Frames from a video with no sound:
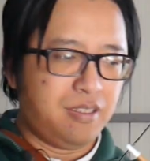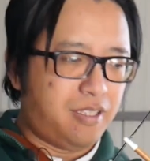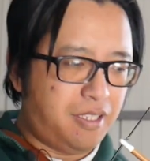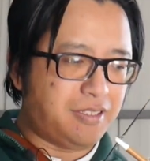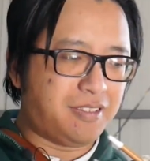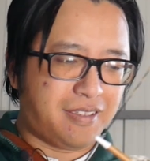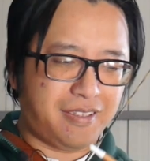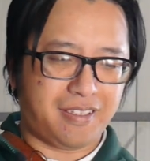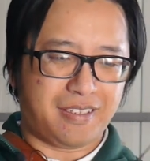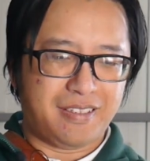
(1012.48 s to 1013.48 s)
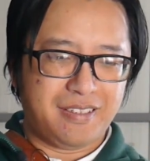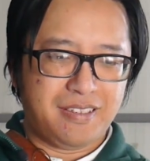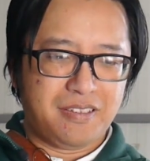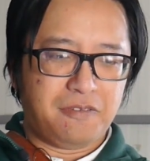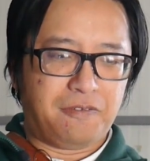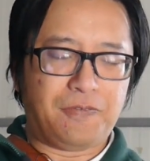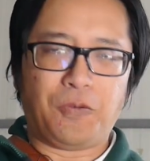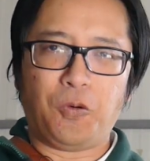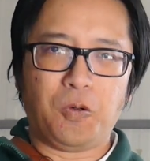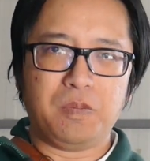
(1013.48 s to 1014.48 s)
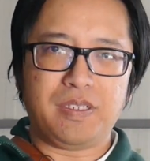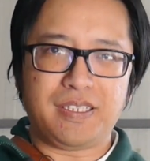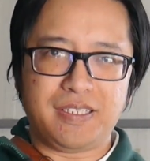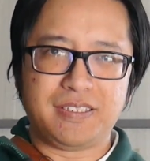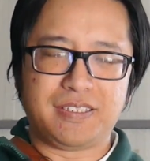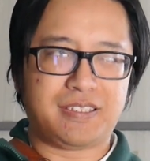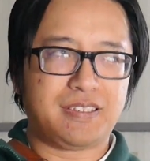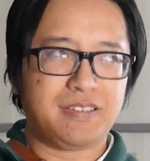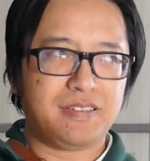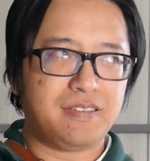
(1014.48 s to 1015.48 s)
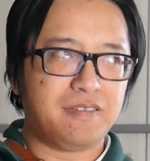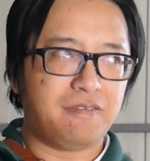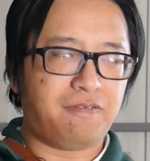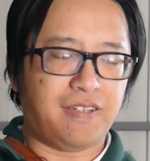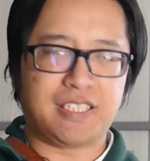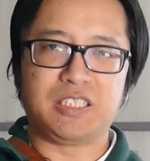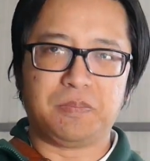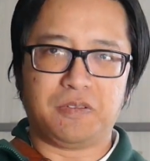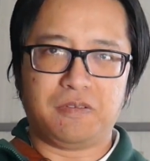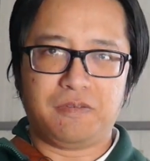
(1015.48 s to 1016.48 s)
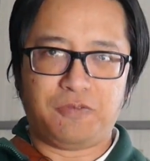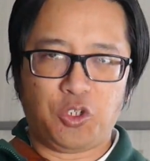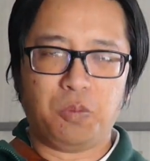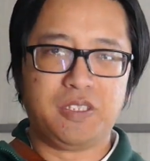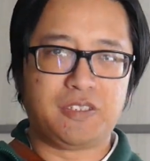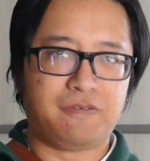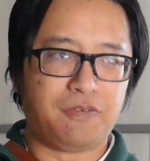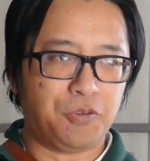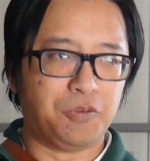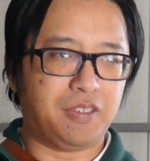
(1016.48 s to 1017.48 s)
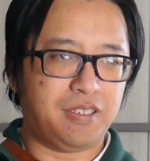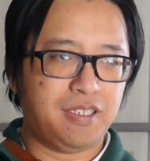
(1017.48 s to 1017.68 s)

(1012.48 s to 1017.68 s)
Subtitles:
Here's the thing, form is flexible, form is fluid.